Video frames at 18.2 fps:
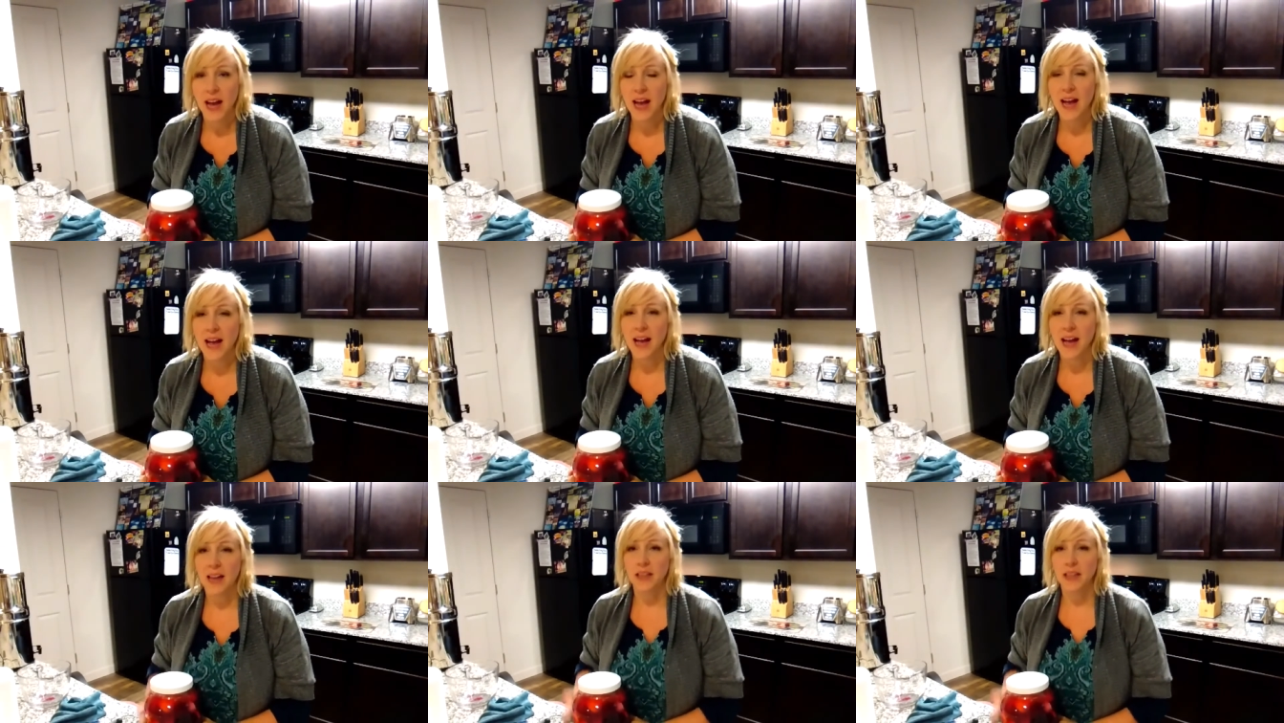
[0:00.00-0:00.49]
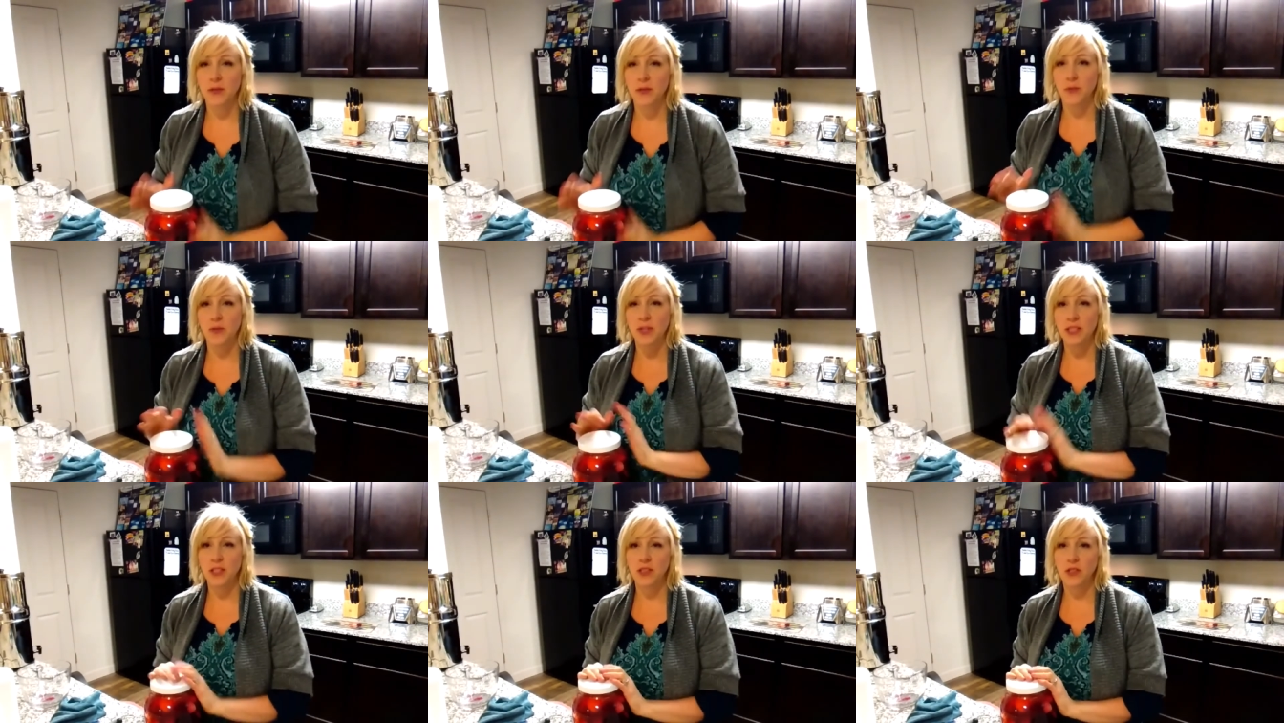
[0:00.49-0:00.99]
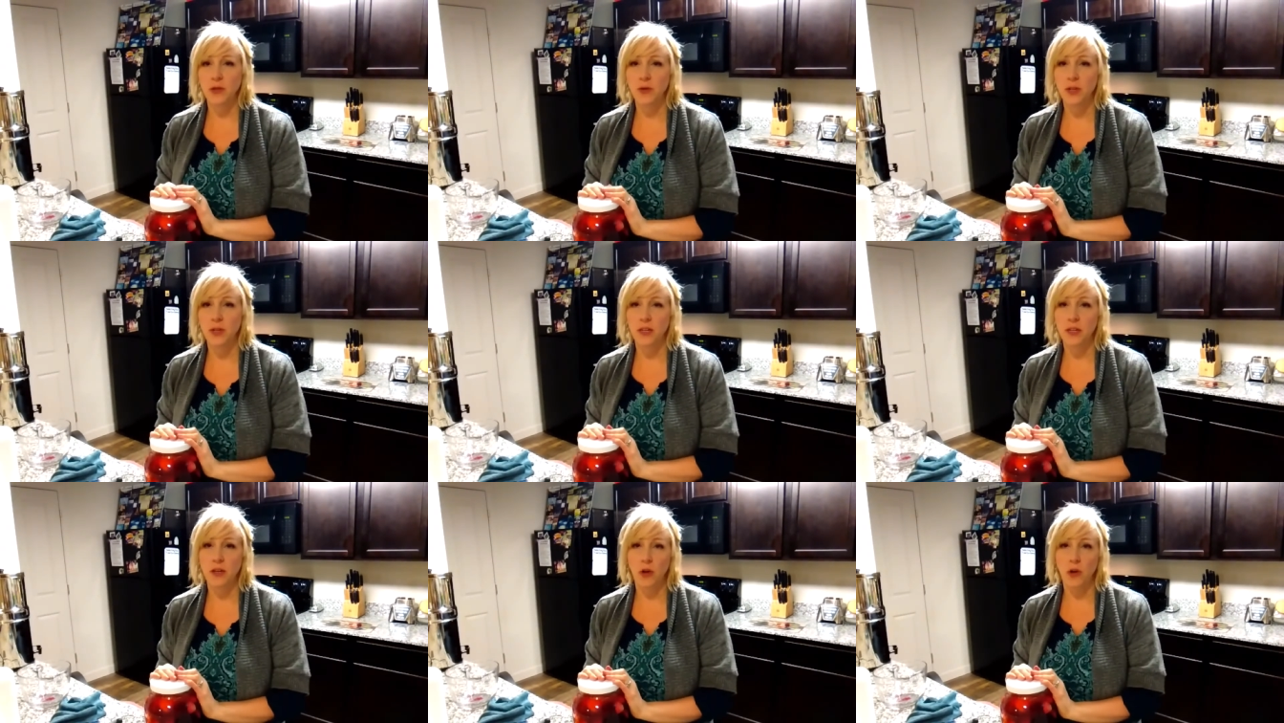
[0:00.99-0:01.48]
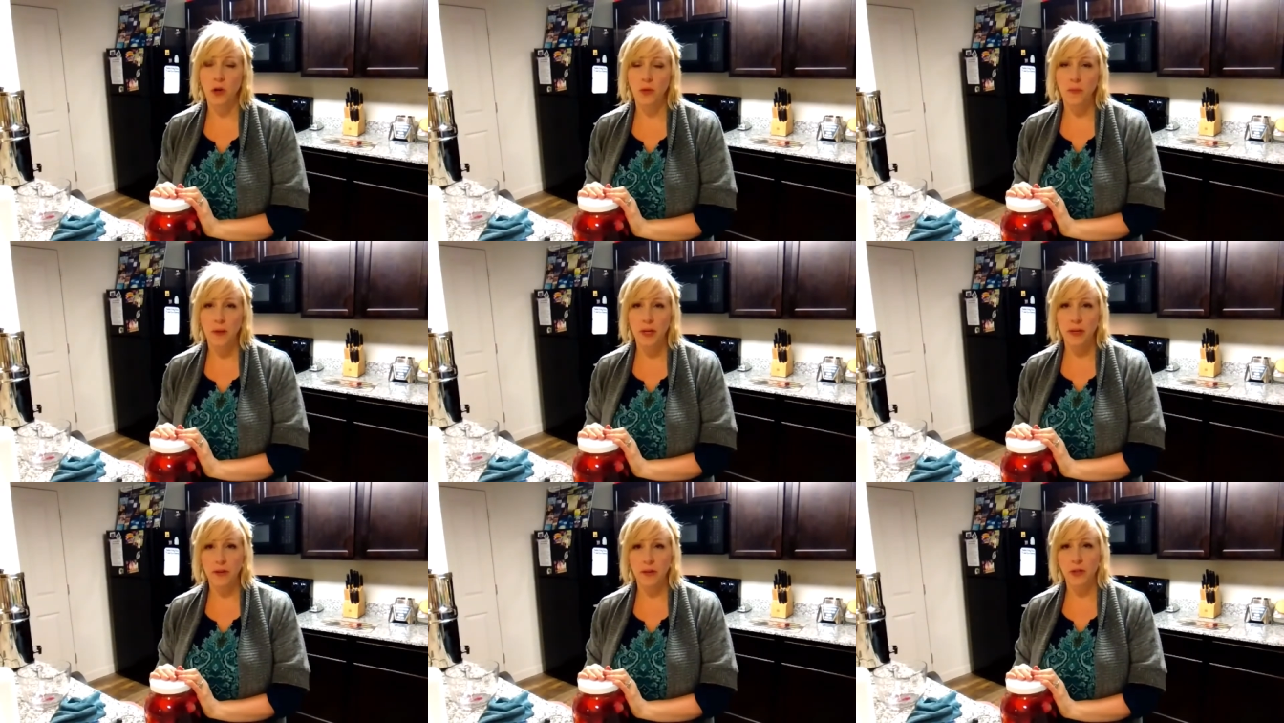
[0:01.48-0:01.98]
And once you get it all
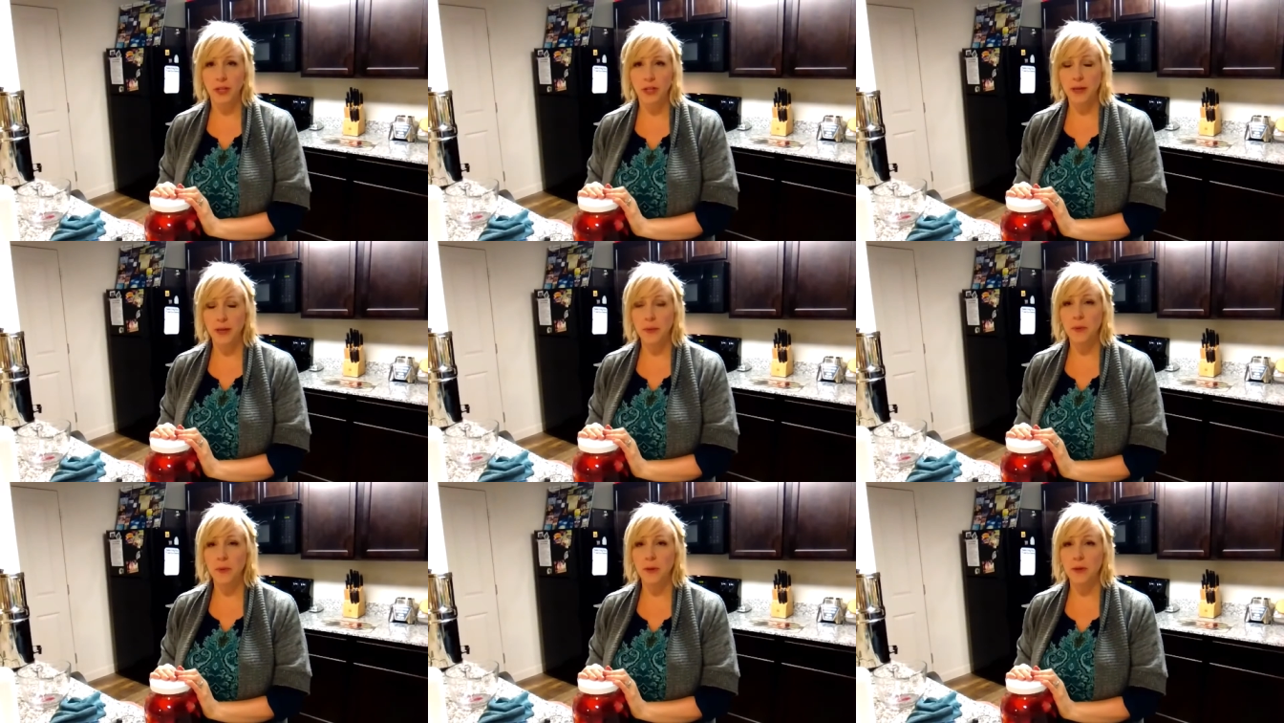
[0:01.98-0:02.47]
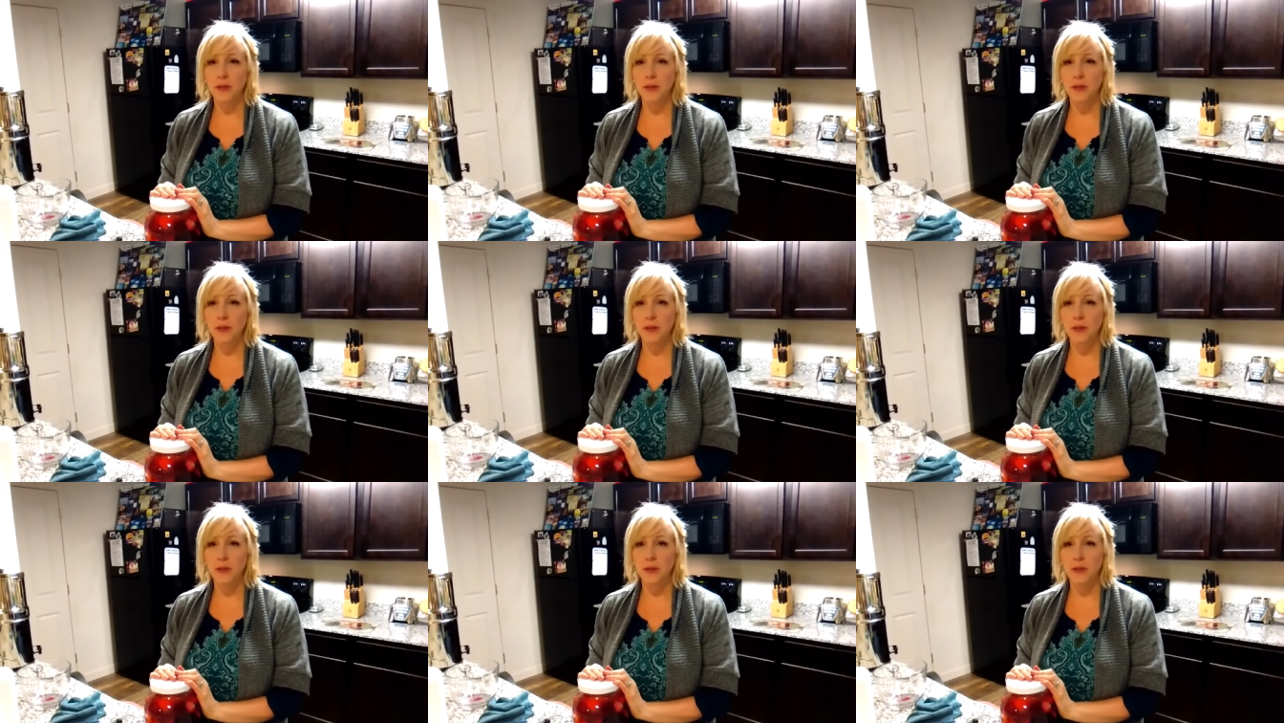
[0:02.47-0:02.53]
bottled up,